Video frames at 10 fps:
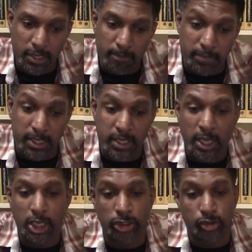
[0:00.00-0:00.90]
Me,
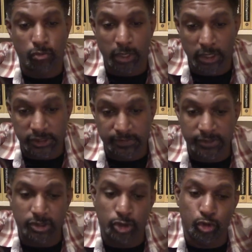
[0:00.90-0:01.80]
her two
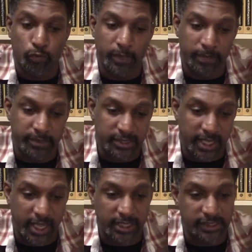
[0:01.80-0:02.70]
husbands, her two baby
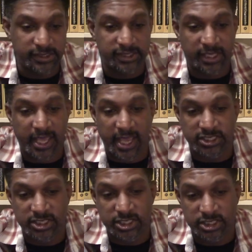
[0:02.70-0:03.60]
daddies, the guy
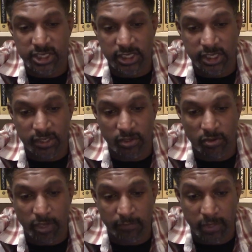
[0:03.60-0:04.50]
she cheated
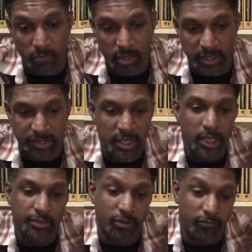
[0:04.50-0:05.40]
on me
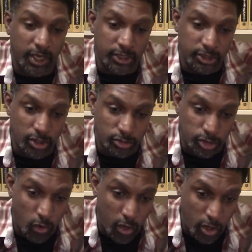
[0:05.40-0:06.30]
with, the radio
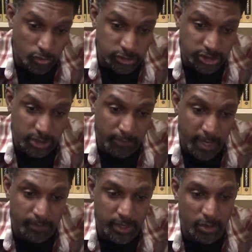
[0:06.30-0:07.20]
show host she
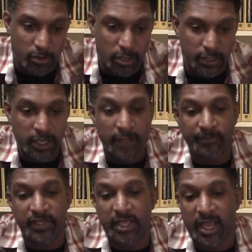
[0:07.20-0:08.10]
met me on,
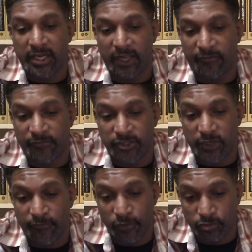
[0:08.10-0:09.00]
the guy that she
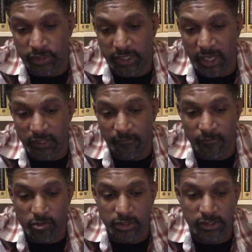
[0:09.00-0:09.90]
flew to
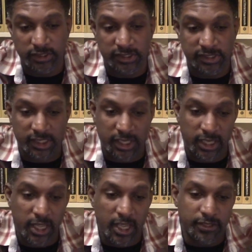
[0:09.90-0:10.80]
California to
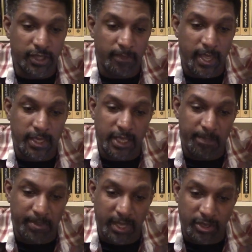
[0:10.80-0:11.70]
see, the man that
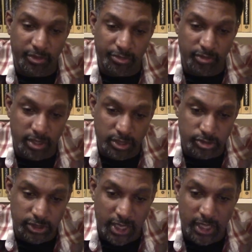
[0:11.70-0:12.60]
paid her
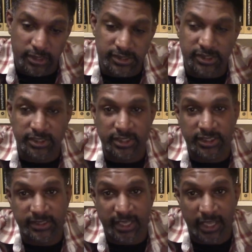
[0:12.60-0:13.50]
$300 to take
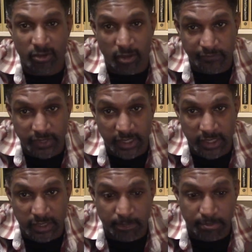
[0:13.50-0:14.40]
the day off to
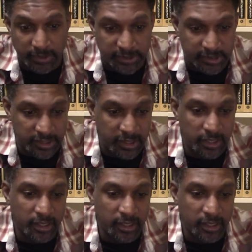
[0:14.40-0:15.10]
eat a pussy.